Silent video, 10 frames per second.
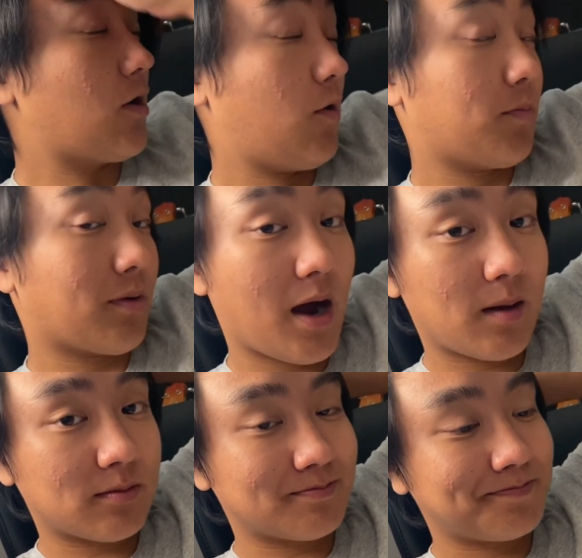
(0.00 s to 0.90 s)
no
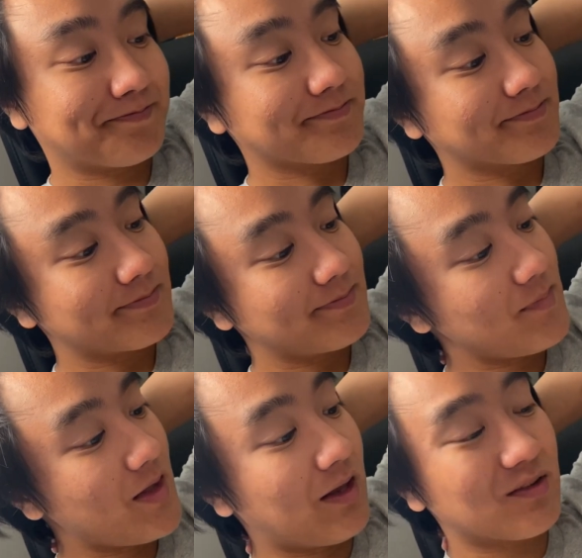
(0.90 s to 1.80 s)
problem.
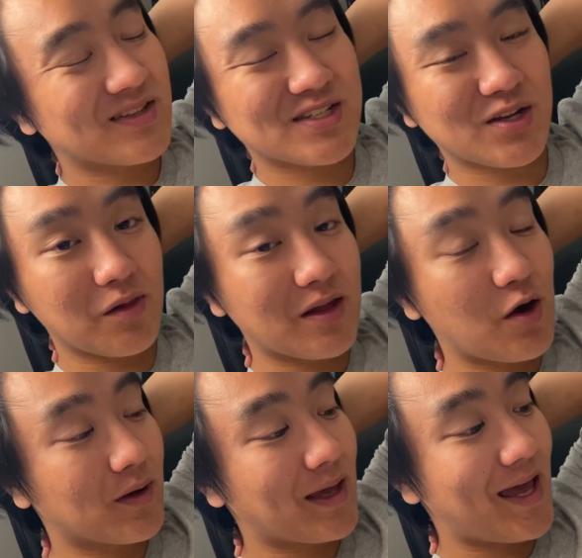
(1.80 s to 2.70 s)
You know, it's totally
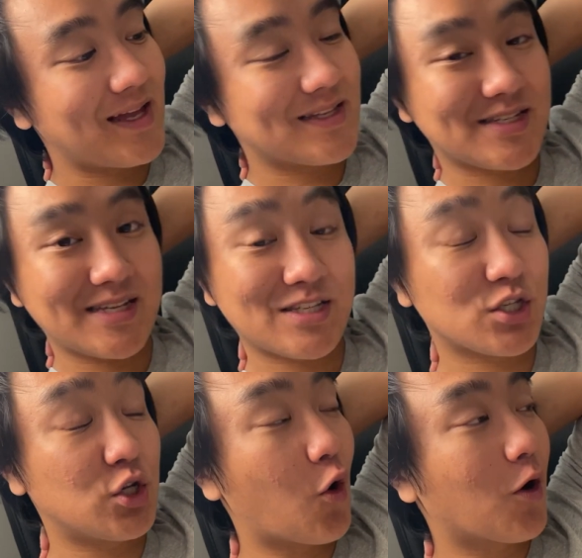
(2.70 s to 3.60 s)
okay.
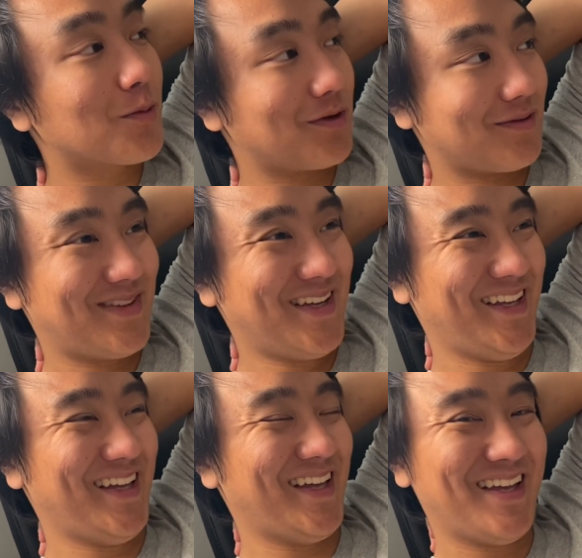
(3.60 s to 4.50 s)
It's normal.
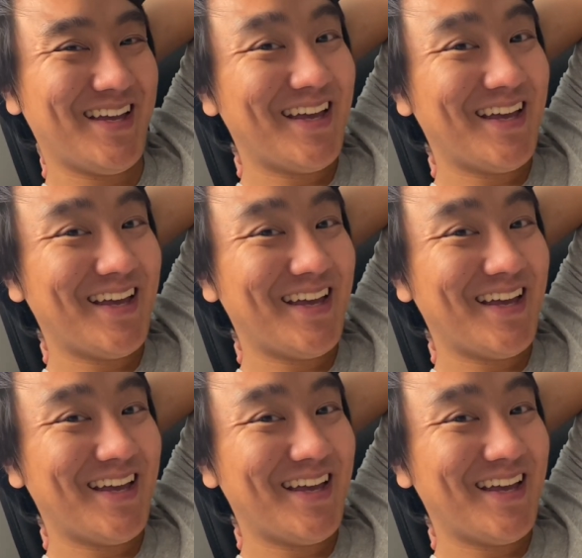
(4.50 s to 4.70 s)
It